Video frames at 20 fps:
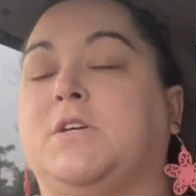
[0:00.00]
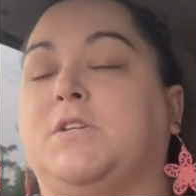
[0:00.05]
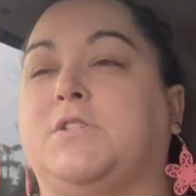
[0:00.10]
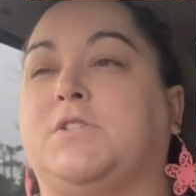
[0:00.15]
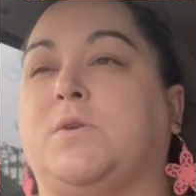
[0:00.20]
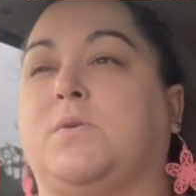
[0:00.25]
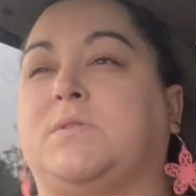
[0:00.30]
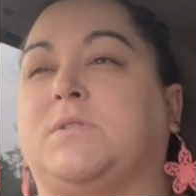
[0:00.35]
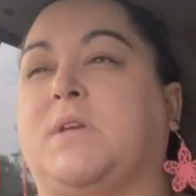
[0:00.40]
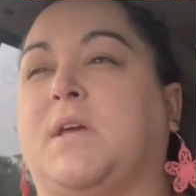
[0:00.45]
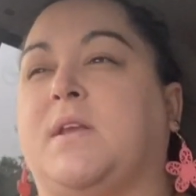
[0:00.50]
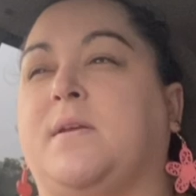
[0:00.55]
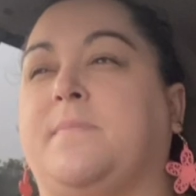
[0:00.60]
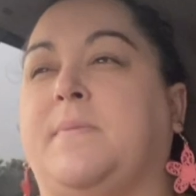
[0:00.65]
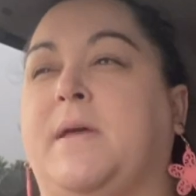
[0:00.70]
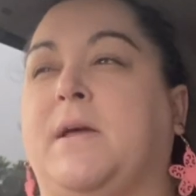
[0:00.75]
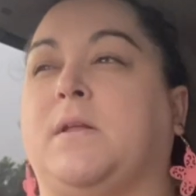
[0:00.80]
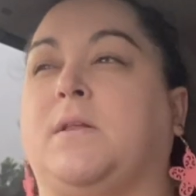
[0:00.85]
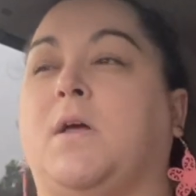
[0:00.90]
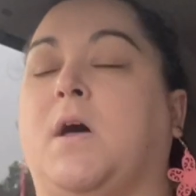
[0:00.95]
So it's going to
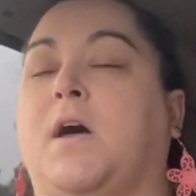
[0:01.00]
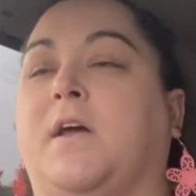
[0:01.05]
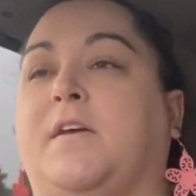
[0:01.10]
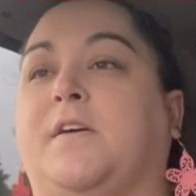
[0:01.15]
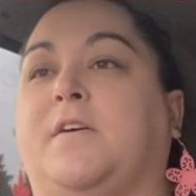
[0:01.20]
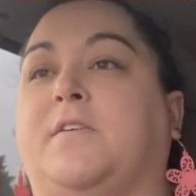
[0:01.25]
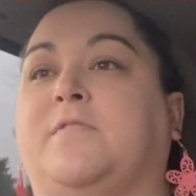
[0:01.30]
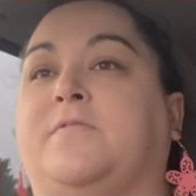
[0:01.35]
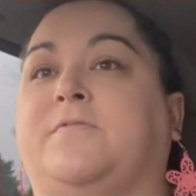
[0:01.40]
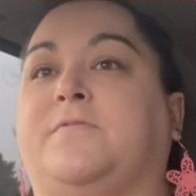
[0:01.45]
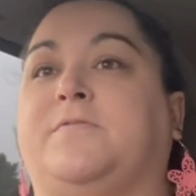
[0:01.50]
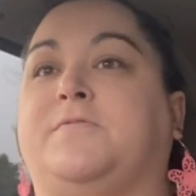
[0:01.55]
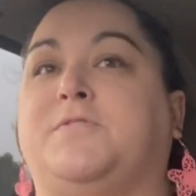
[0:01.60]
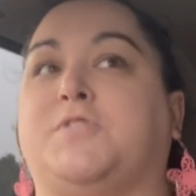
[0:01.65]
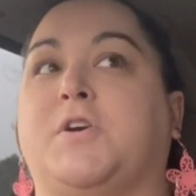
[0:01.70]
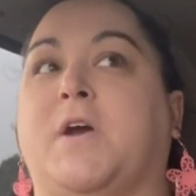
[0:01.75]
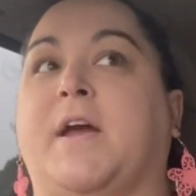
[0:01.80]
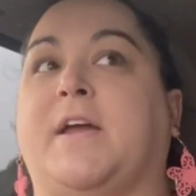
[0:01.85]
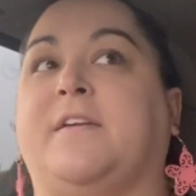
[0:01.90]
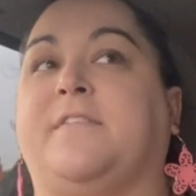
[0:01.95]
be a lot of
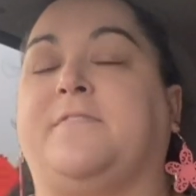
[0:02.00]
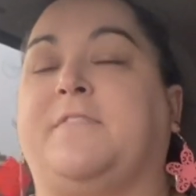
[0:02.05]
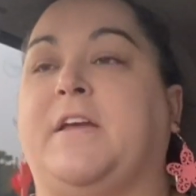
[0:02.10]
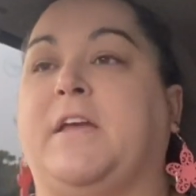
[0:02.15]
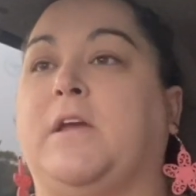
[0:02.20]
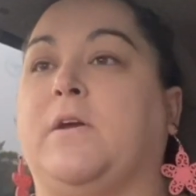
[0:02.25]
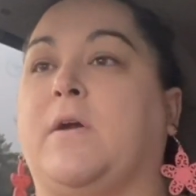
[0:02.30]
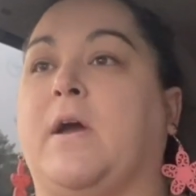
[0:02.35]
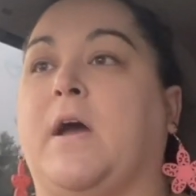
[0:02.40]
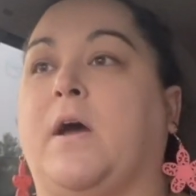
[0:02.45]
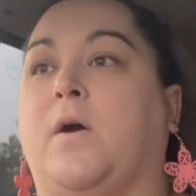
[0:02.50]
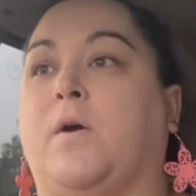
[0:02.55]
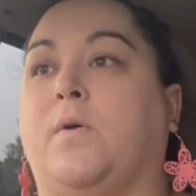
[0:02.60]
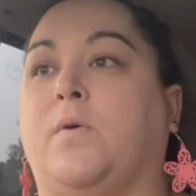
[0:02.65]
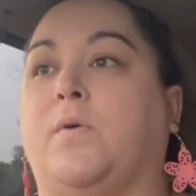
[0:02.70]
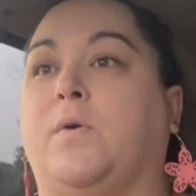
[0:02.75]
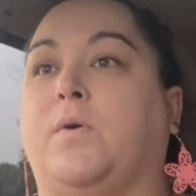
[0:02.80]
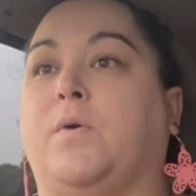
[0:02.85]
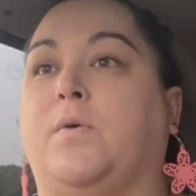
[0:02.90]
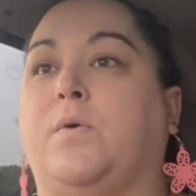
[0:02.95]
trying to figure
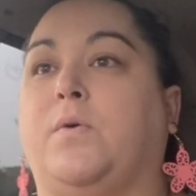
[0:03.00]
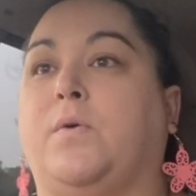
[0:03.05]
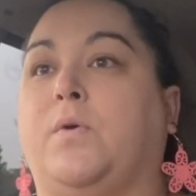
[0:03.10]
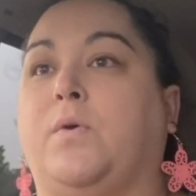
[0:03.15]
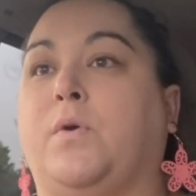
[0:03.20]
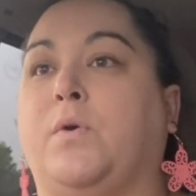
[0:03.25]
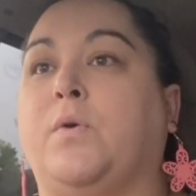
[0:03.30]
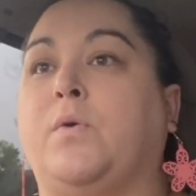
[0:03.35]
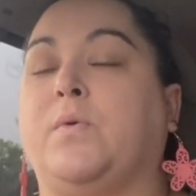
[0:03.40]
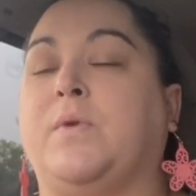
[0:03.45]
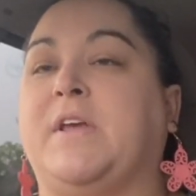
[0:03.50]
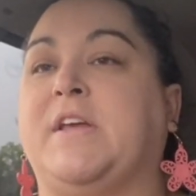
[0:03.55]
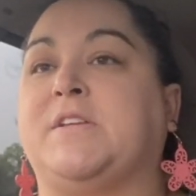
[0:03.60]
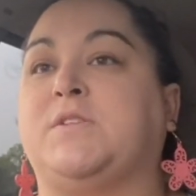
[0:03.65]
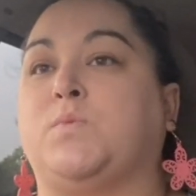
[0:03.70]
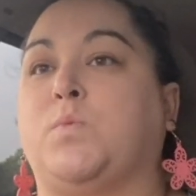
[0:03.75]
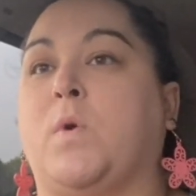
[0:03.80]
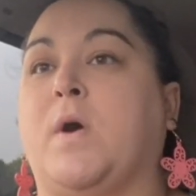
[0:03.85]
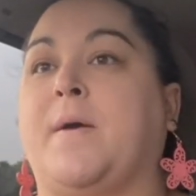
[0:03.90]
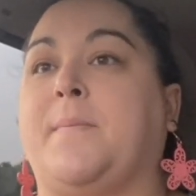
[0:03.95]
out who
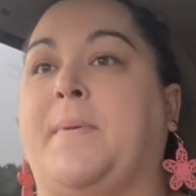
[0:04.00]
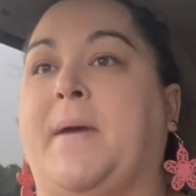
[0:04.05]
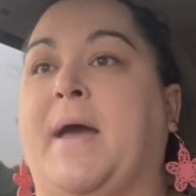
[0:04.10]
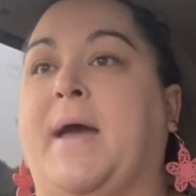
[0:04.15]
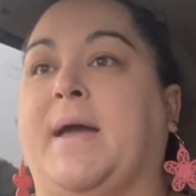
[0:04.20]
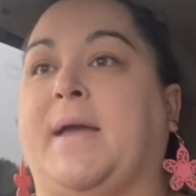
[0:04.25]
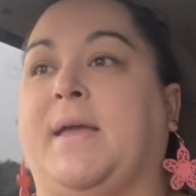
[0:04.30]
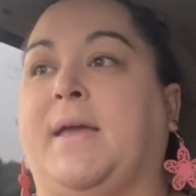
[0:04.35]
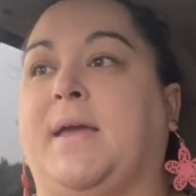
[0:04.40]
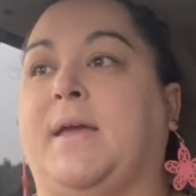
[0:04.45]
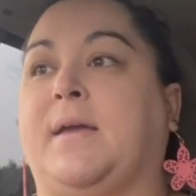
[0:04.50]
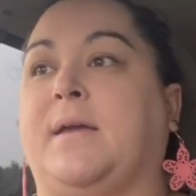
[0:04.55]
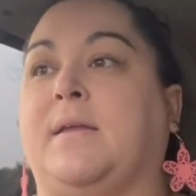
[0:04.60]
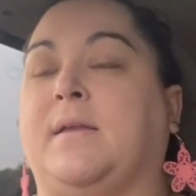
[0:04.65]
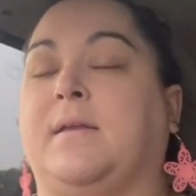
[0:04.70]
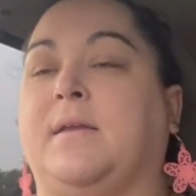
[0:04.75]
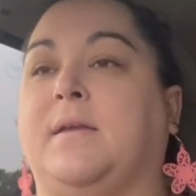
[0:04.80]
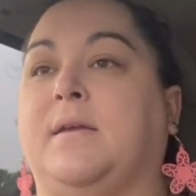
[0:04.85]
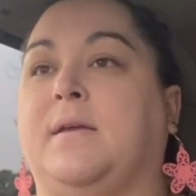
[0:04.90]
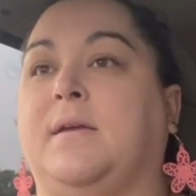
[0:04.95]
needs what packet
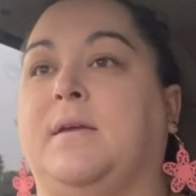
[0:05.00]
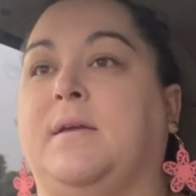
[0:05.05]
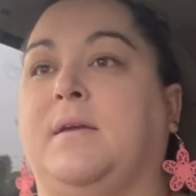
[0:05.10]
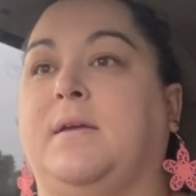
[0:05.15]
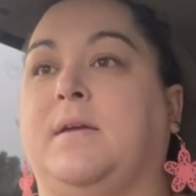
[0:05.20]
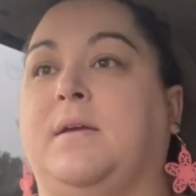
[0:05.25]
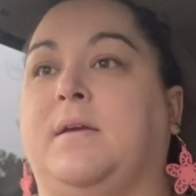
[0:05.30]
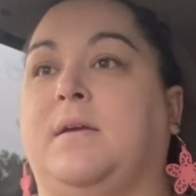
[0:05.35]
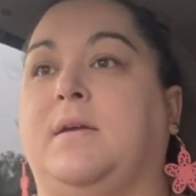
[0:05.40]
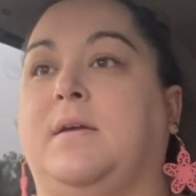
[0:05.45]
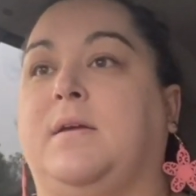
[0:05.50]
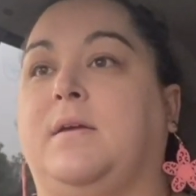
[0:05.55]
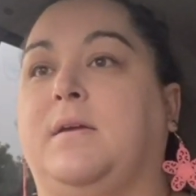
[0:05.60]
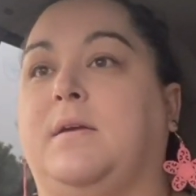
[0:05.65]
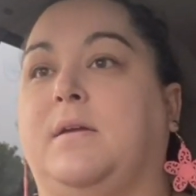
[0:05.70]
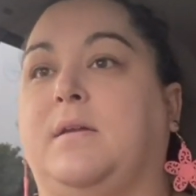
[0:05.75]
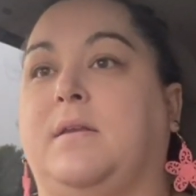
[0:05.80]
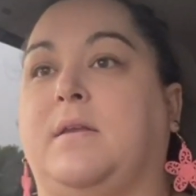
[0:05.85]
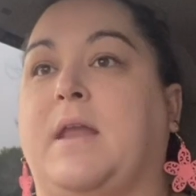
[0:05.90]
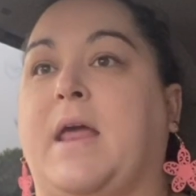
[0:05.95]

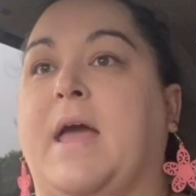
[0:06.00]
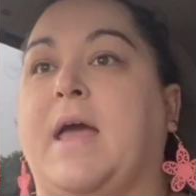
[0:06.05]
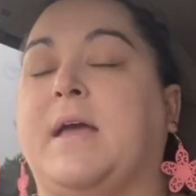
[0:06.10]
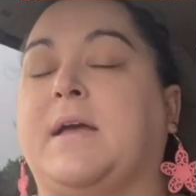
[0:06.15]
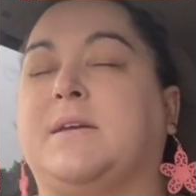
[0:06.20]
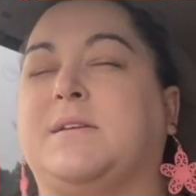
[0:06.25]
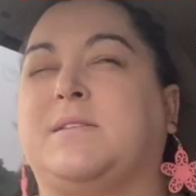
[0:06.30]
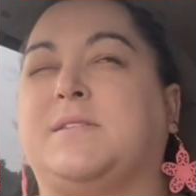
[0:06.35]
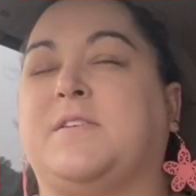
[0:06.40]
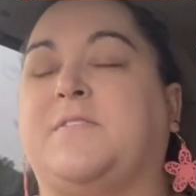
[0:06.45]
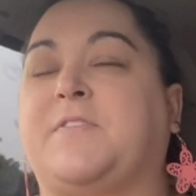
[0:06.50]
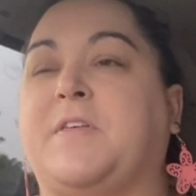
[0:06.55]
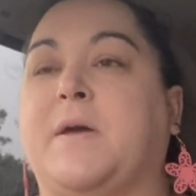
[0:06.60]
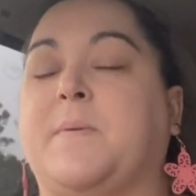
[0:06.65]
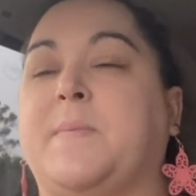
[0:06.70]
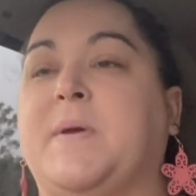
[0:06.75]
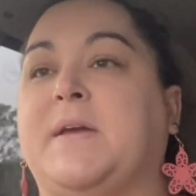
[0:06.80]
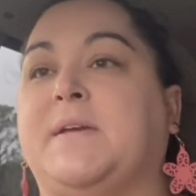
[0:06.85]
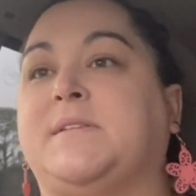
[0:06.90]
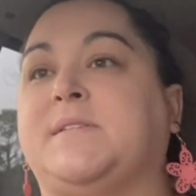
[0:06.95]
next, if
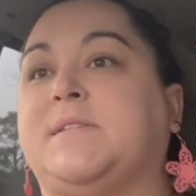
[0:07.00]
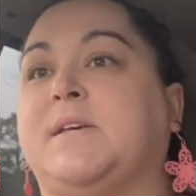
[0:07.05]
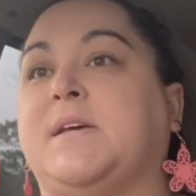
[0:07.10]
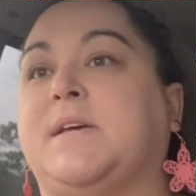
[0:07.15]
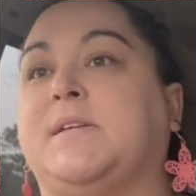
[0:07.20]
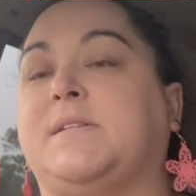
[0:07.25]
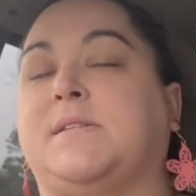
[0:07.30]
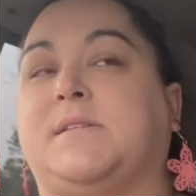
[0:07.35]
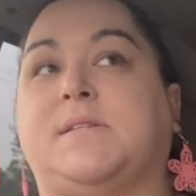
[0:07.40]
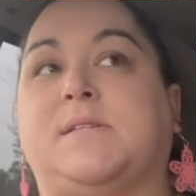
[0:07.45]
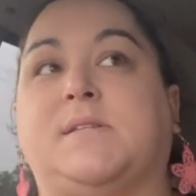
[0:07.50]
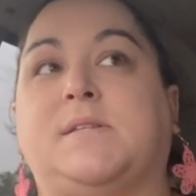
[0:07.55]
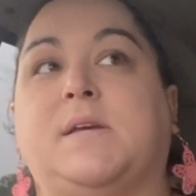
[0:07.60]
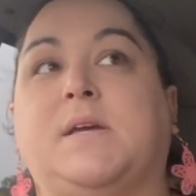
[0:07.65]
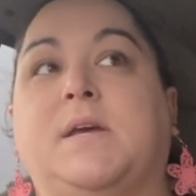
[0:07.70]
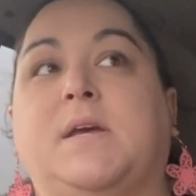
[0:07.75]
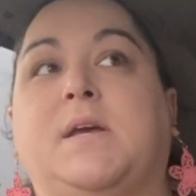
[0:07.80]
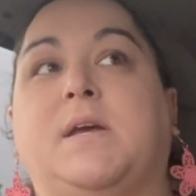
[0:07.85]
that makes sense.